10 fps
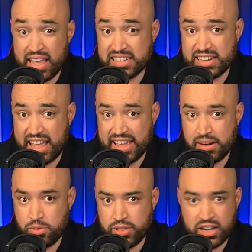is an
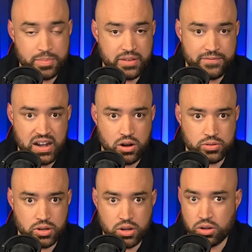animal that can be
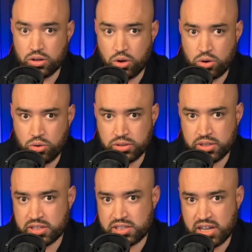found local
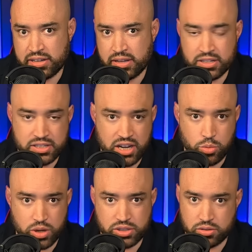to the site in
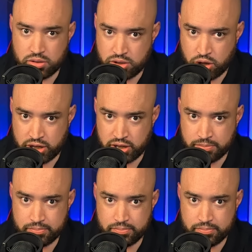southwestern Turkey.